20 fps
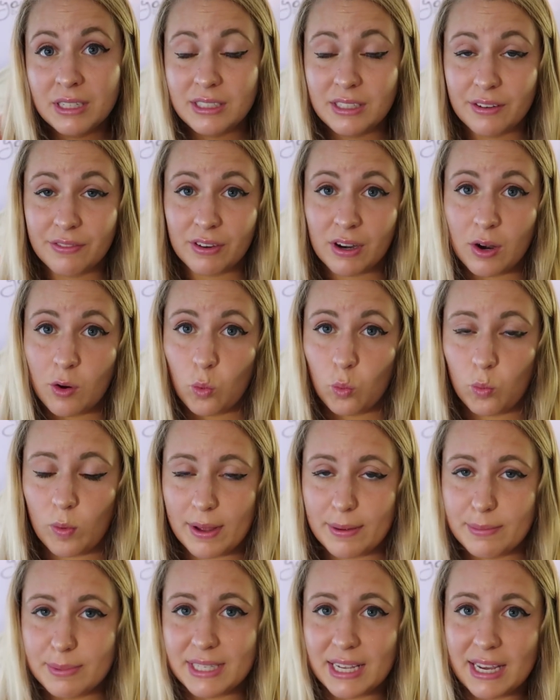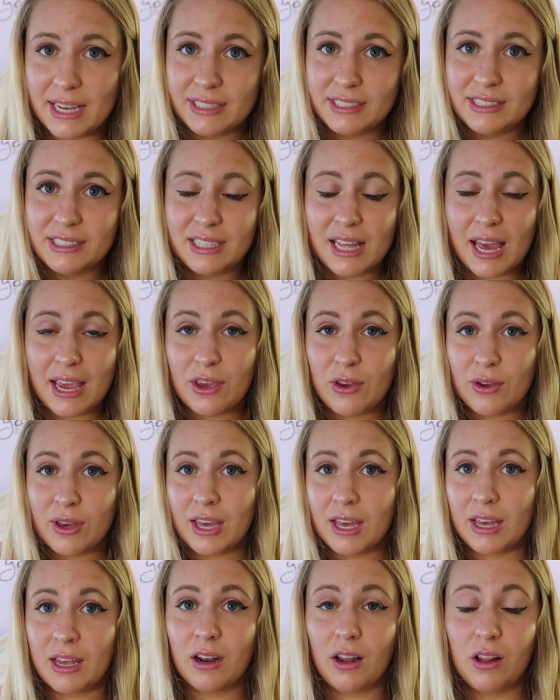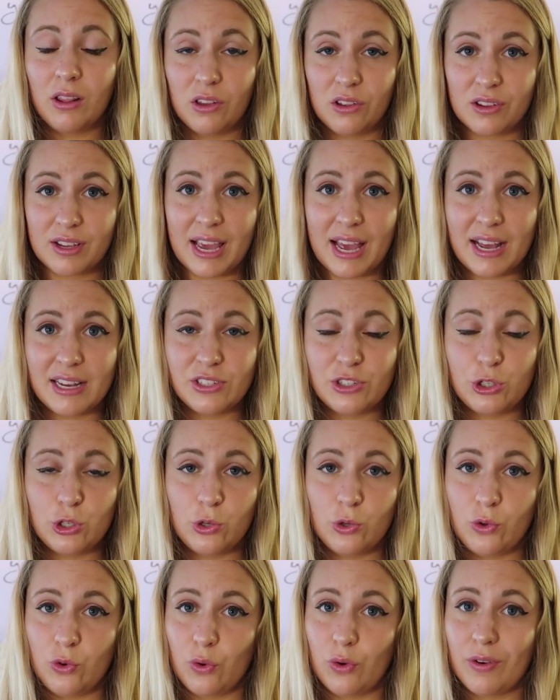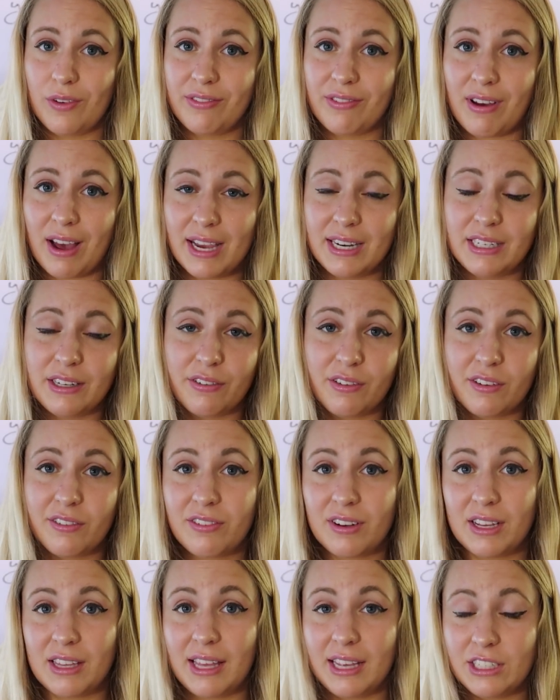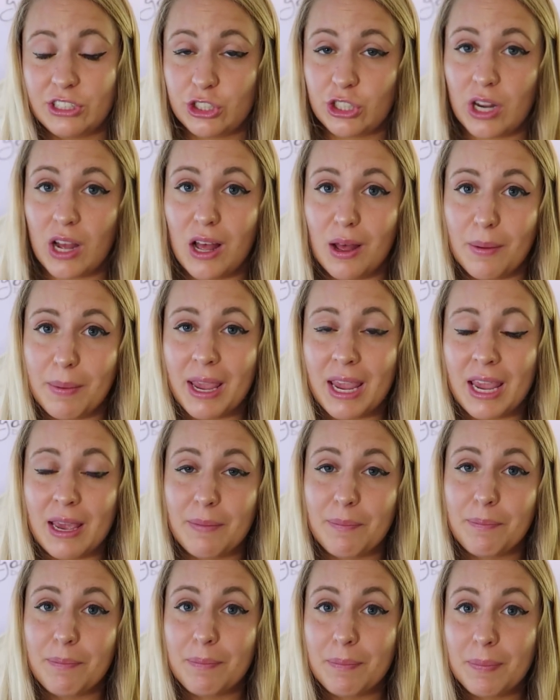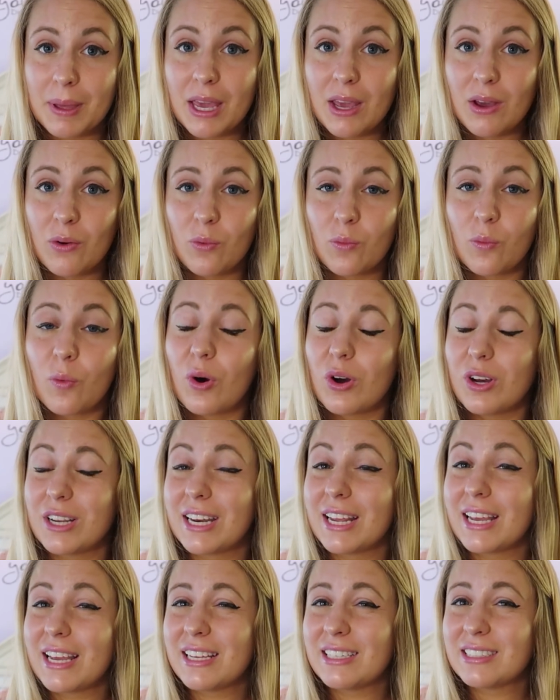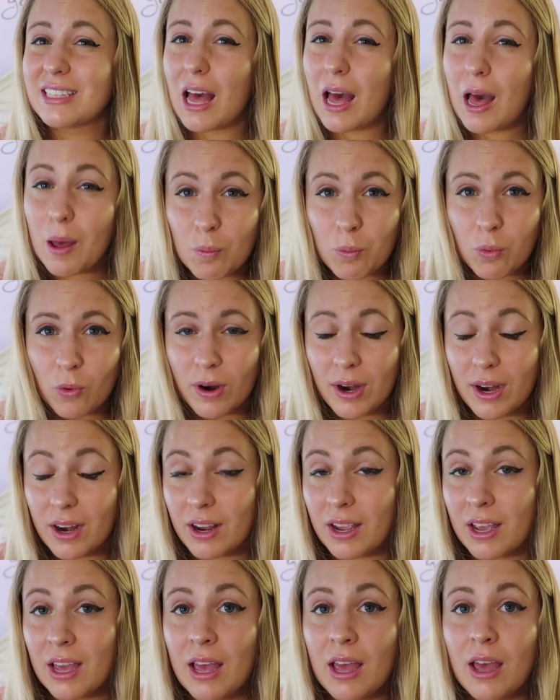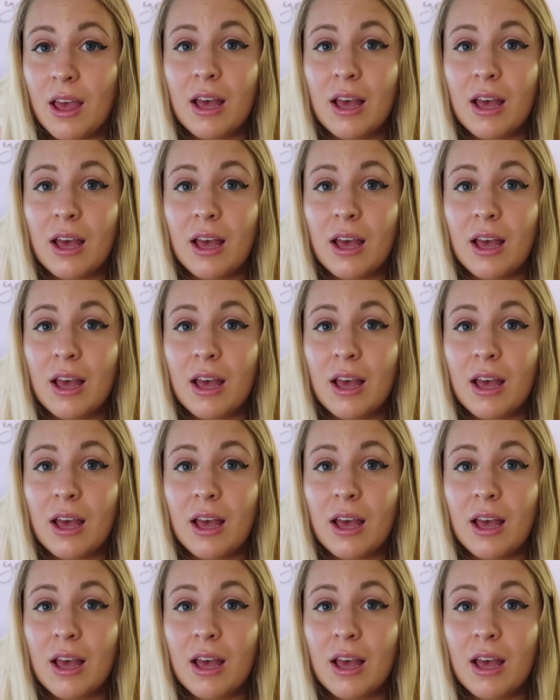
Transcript: of different websites that you can look at to find different freelance jobs. A big one is Upwork.